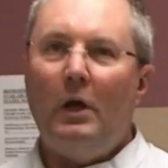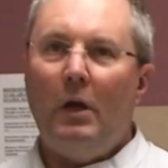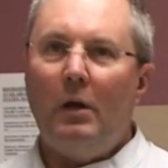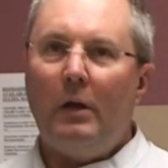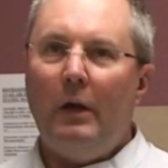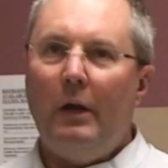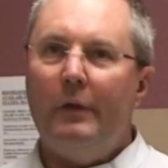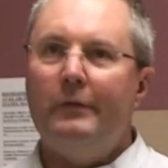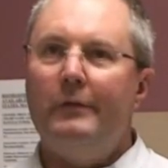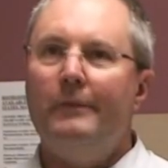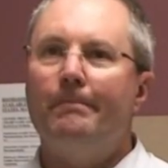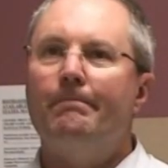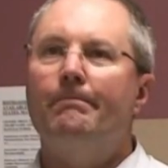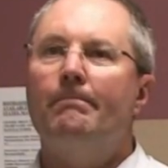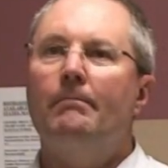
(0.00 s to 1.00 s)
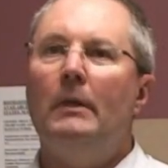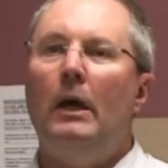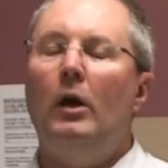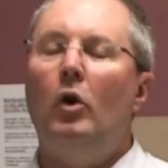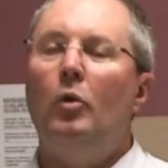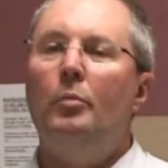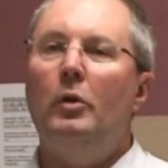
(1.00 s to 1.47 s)
Donald Gossett.
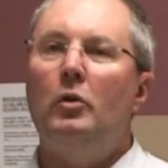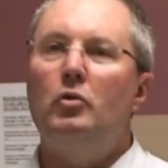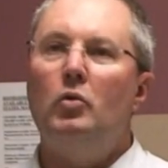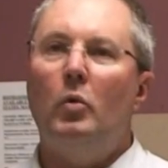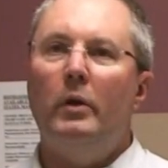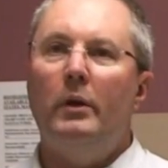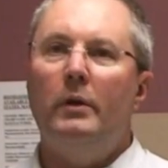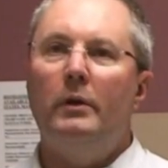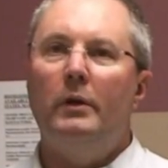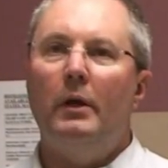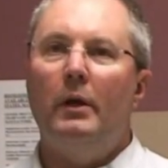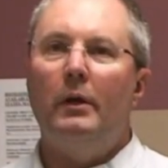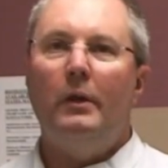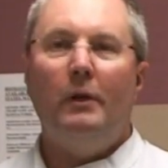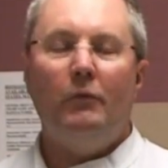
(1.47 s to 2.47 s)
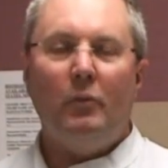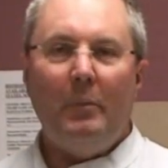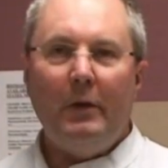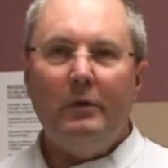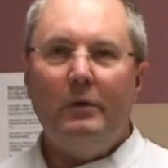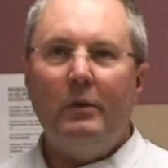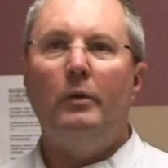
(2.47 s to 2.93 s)
I hope you enjoyed the
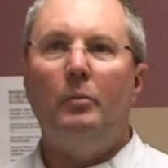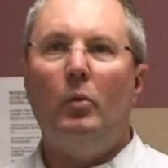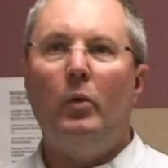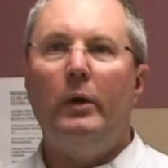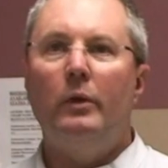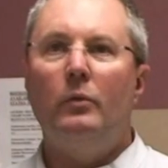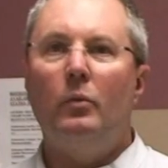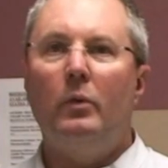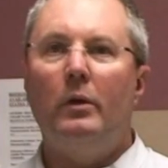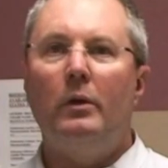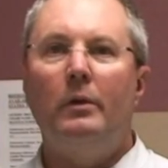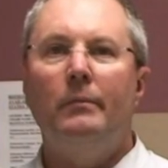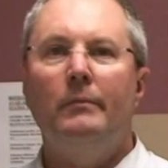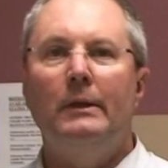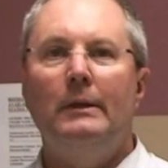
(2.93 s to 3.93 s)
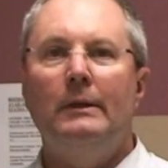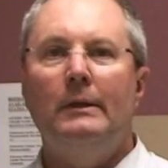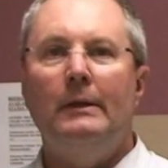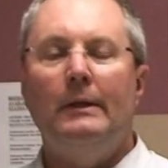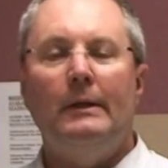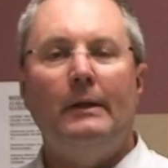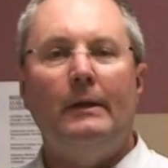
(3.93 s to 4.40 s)
information to the point where
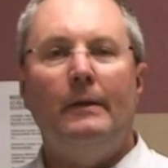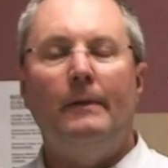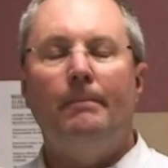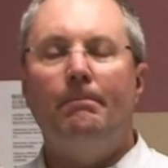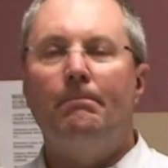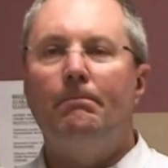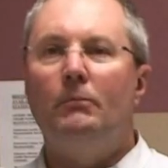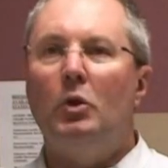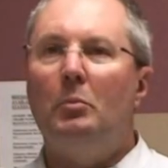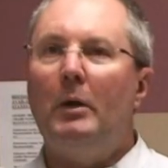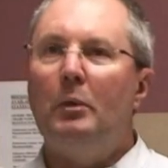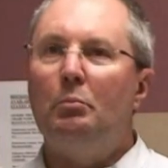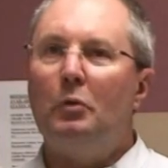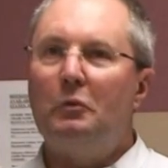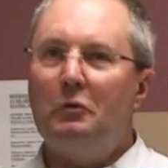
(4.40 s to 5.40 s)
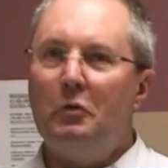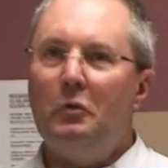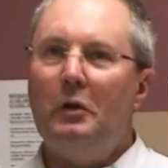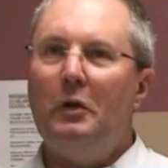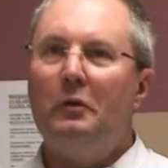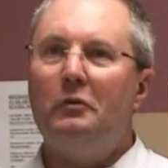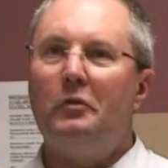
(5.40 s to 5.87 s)
you may pursue
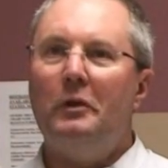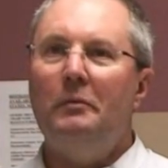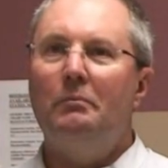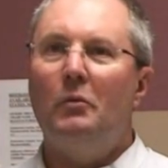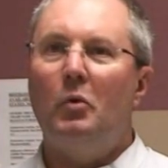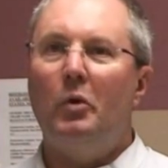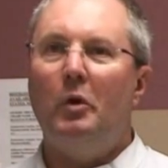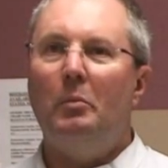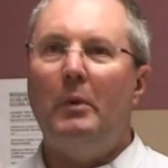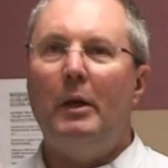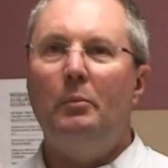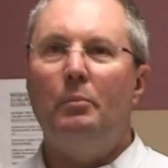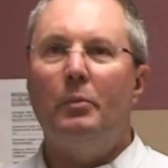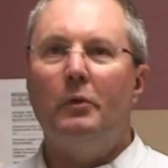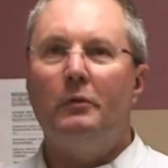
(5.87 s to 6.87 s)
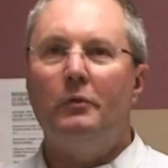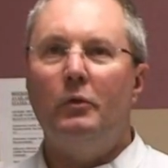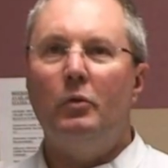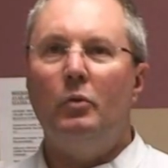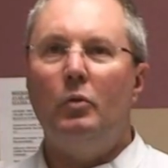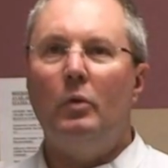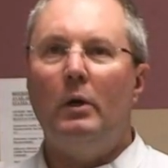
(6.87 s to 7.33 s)
dentistry, or you may
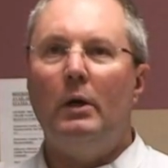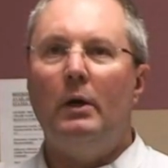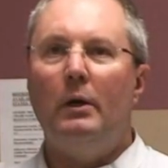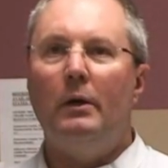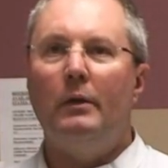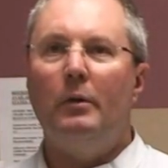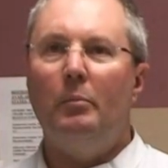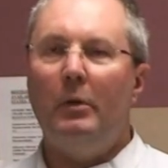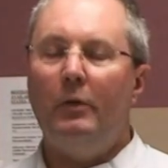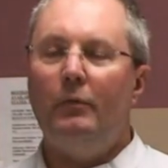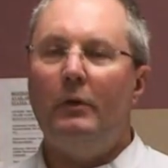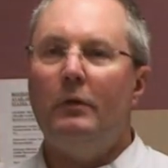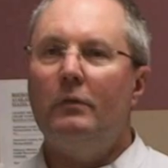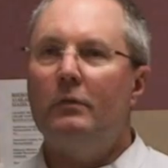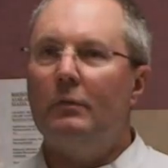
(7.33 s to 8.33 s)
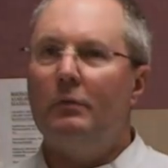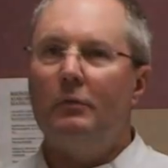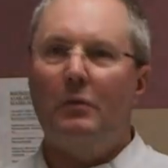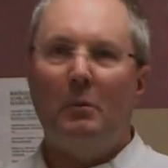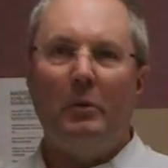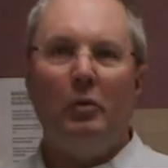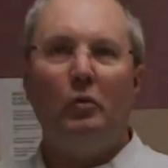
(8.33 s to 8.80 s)
pursue the benefits of
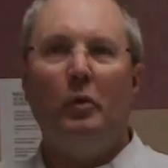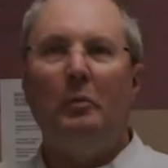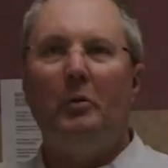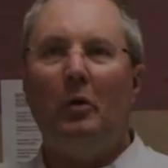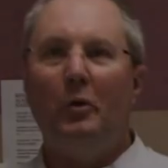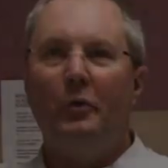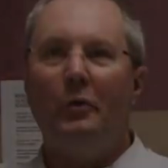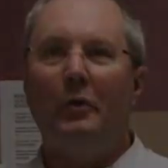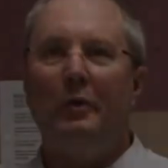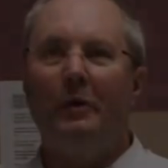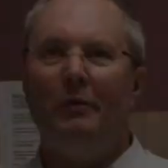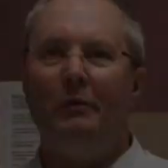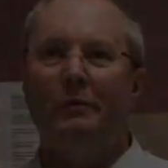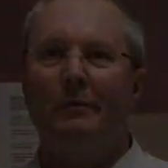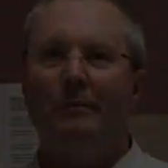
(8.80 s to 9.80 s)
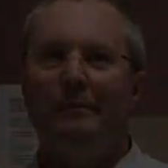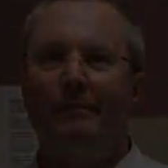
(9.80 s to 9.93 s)
some of the treatment alternatives.